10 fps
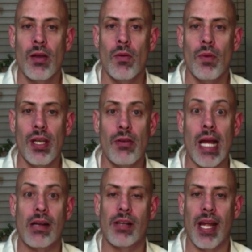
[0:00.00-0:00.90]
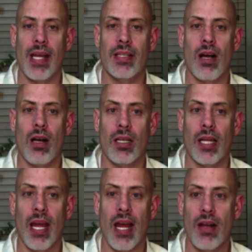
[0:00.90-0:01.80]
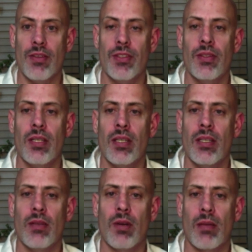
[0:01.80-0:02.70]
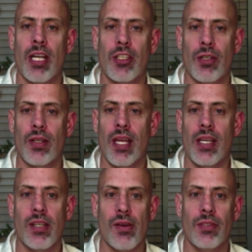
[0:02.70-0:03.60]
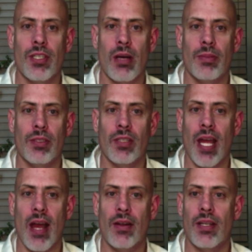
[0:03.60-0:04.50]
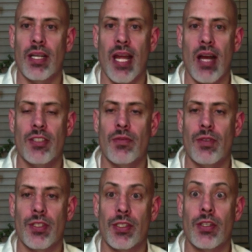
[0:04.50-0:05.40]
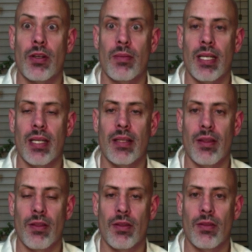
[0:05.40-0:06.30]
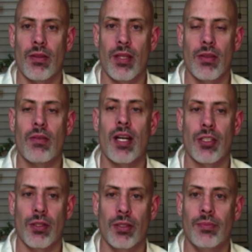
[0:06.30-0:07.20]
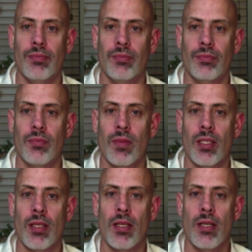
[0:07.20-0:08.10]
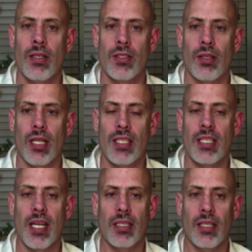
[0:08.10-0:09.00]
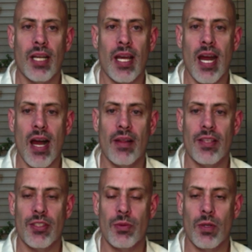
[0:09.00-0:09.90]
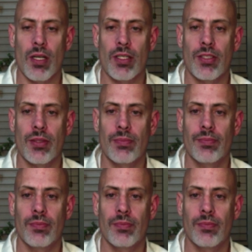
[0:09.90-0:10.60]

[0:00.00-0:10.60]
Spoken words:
When you aggregate all accounts, you want to make sure that you don't double count accounts for determining the threshold. So let's take a look at how this works.